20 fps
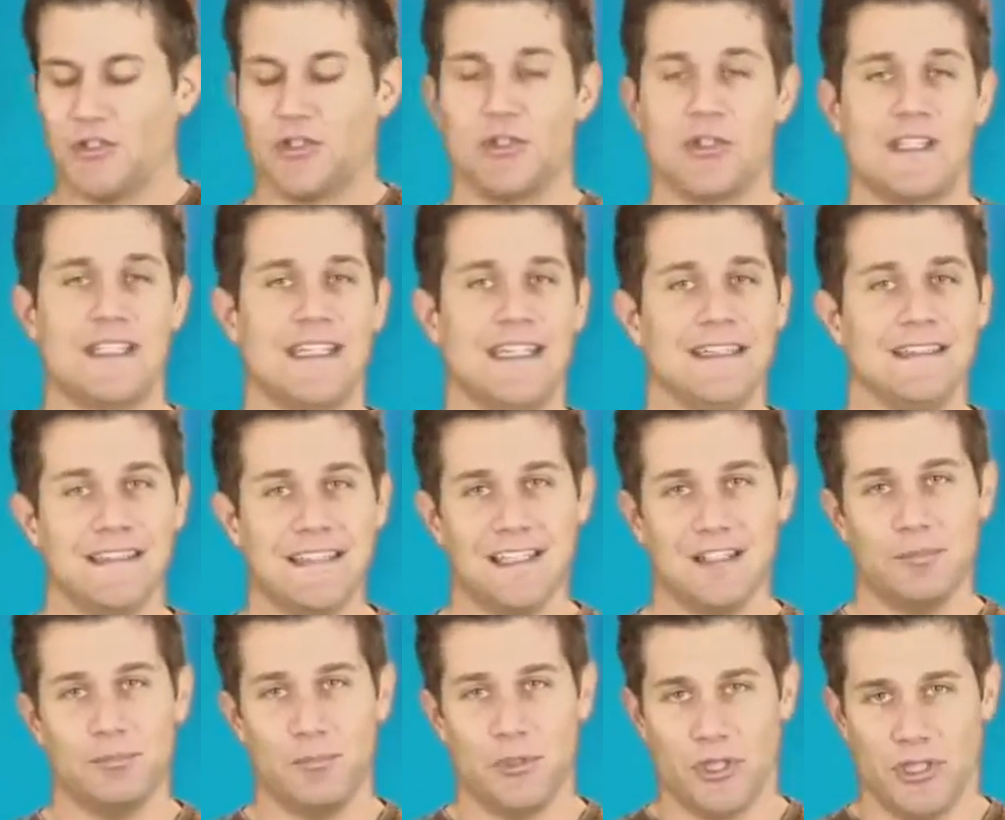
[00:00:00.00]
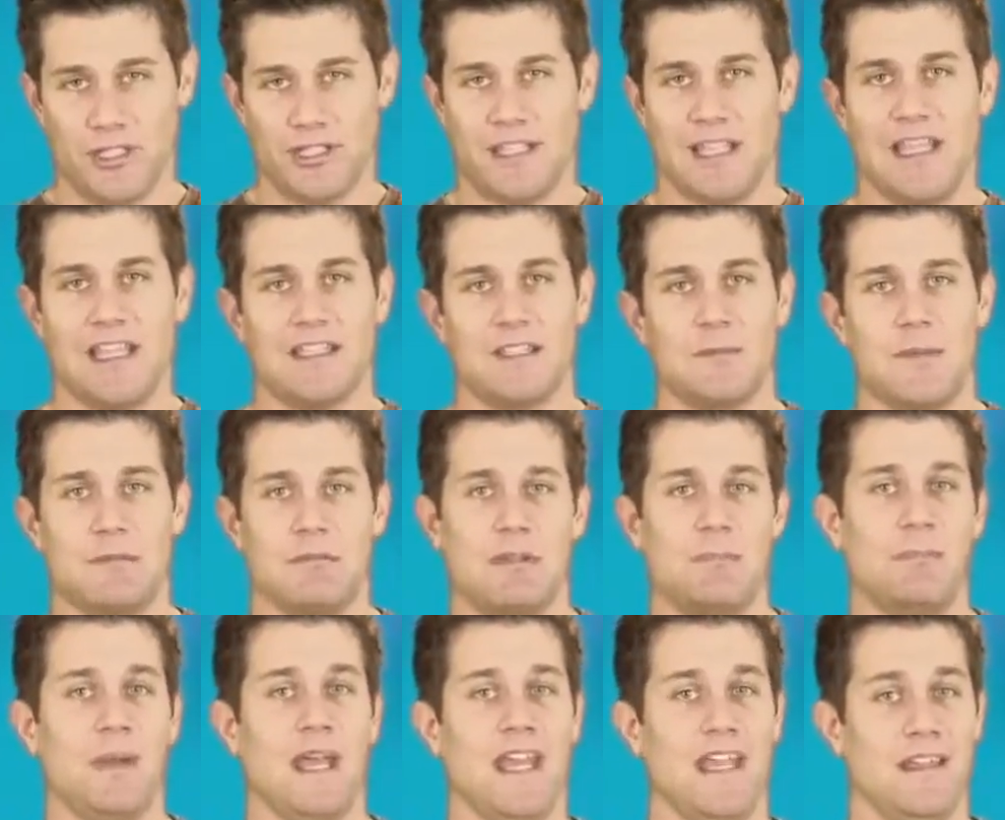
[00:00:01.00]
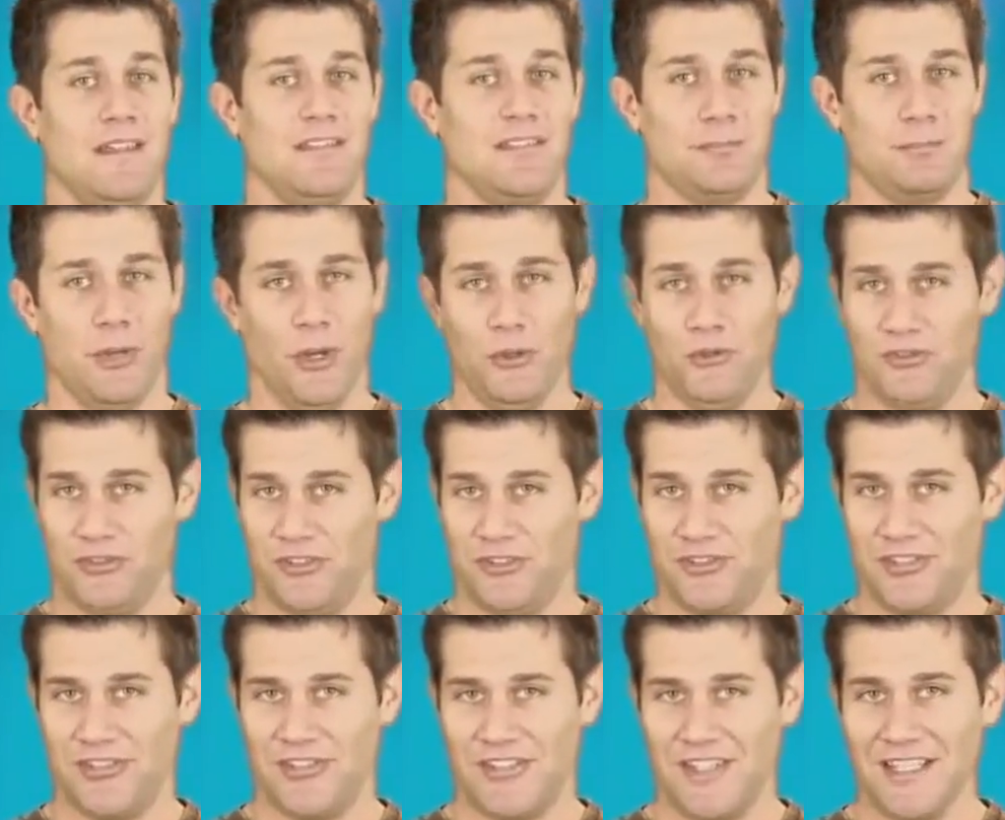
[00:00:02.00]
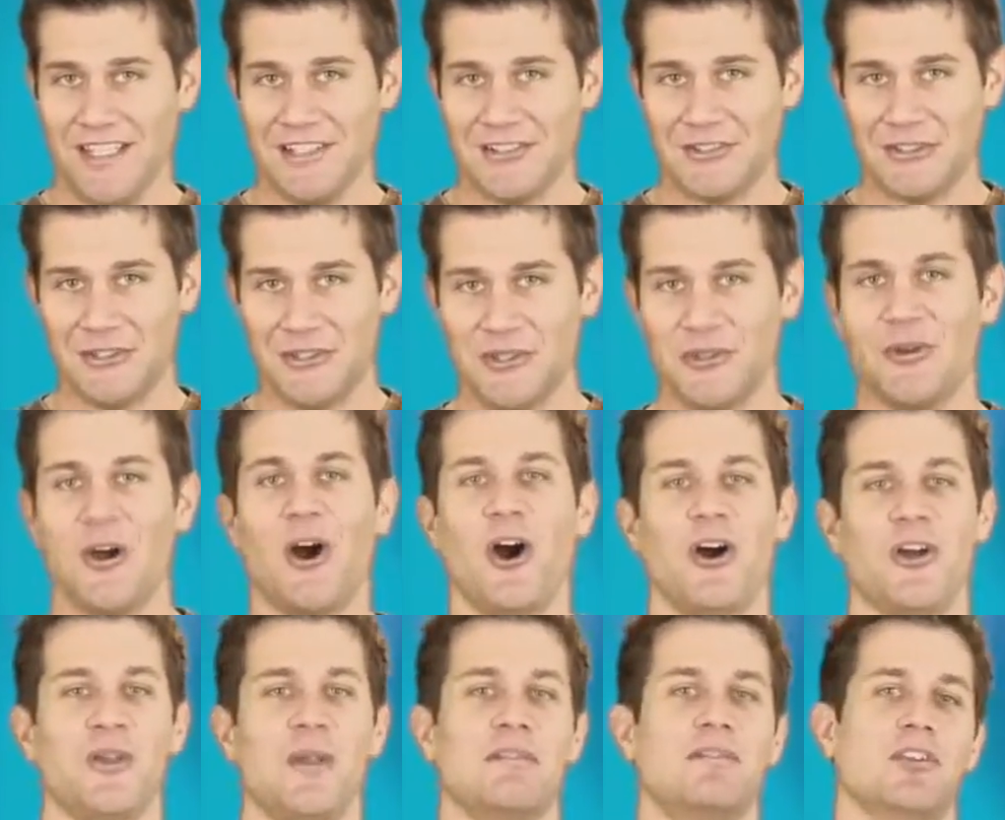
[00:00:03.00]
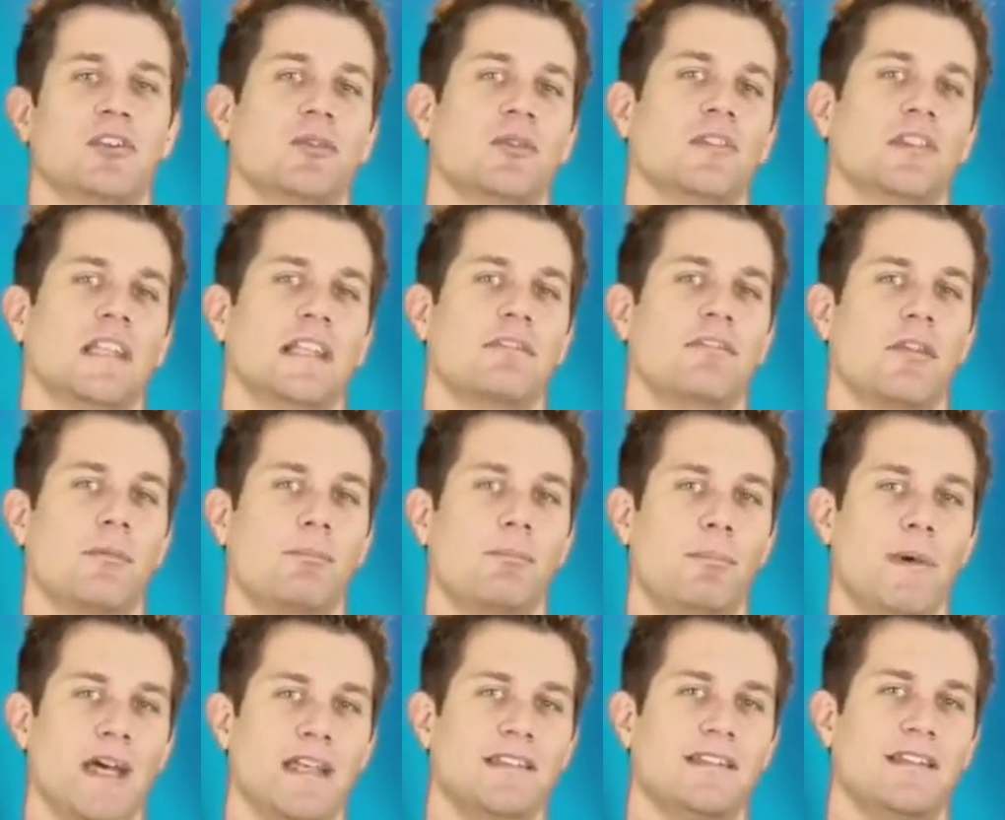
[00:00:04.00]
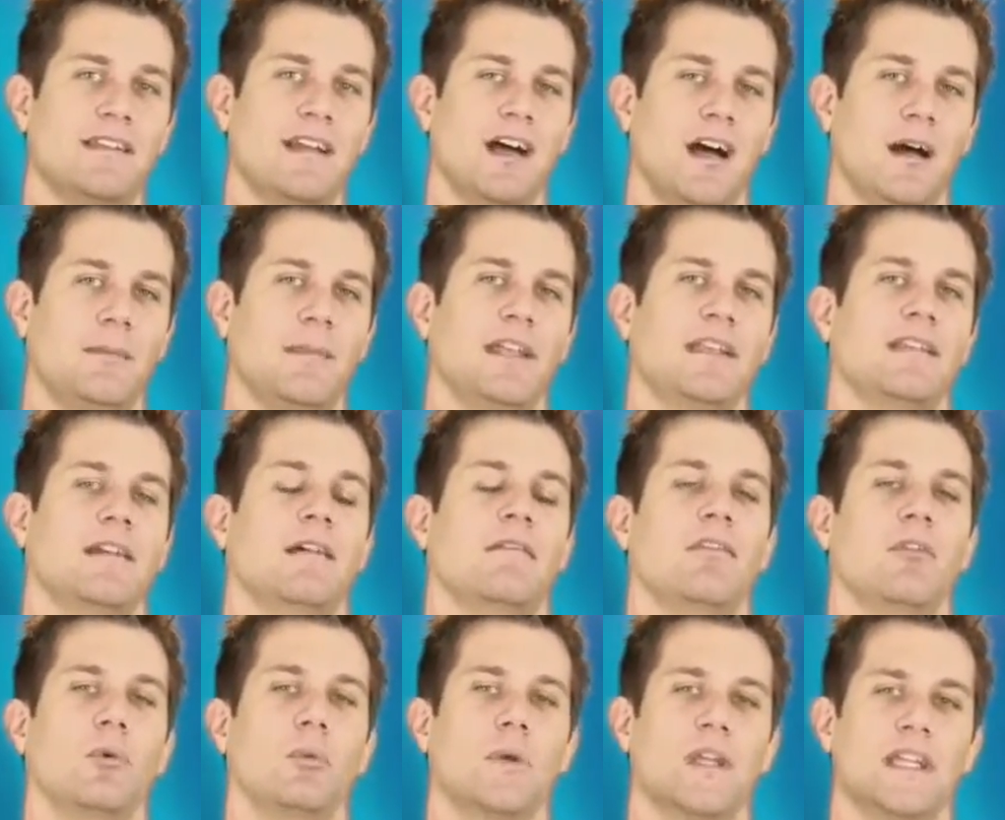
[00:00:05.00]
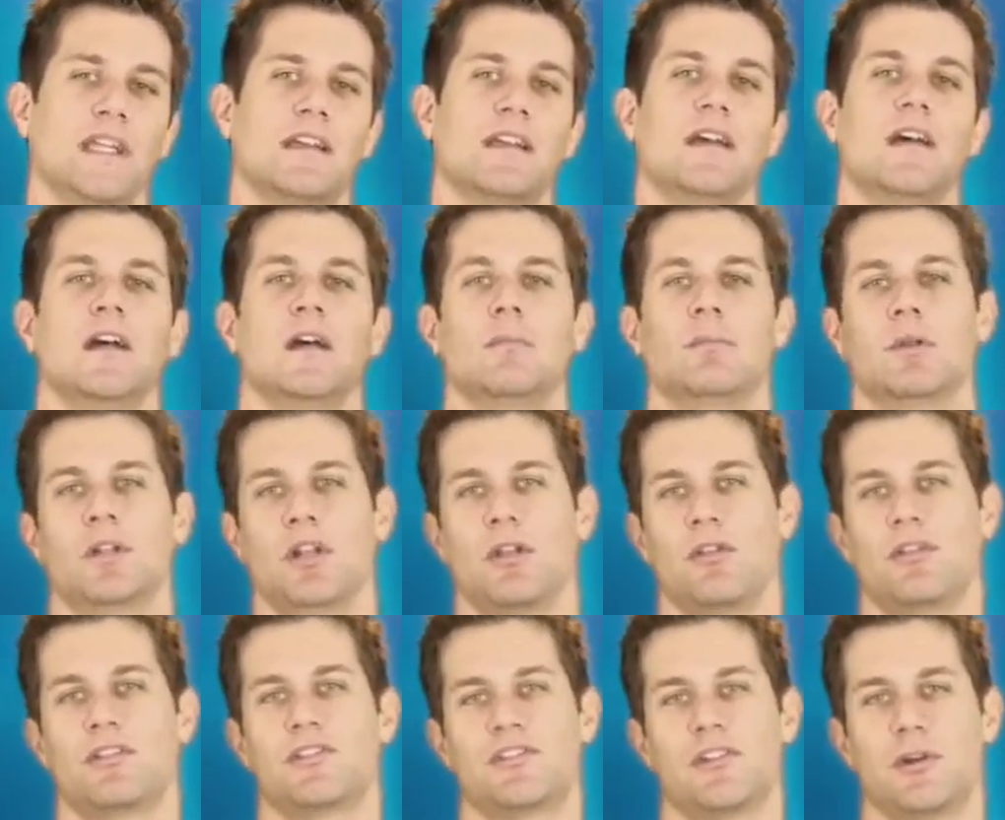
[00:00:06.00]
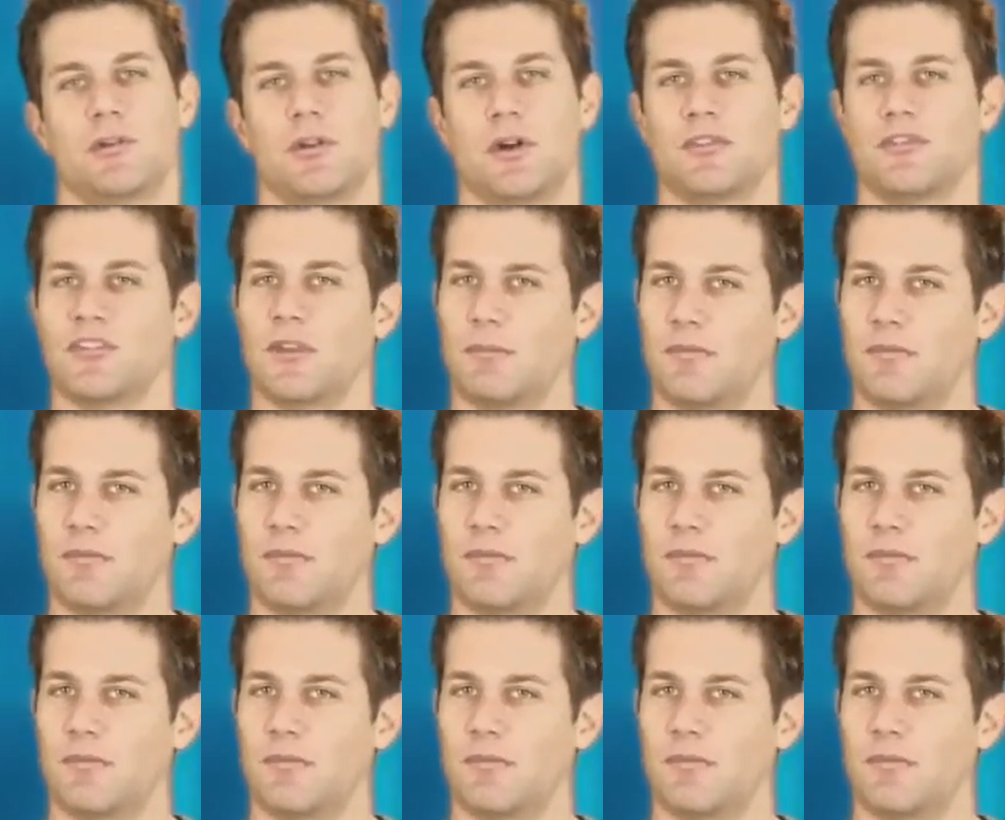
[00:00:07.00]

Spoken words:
To get this book and to make me pay some postage to send it to you, all you have to do is leave the best comment of the week below the show notes.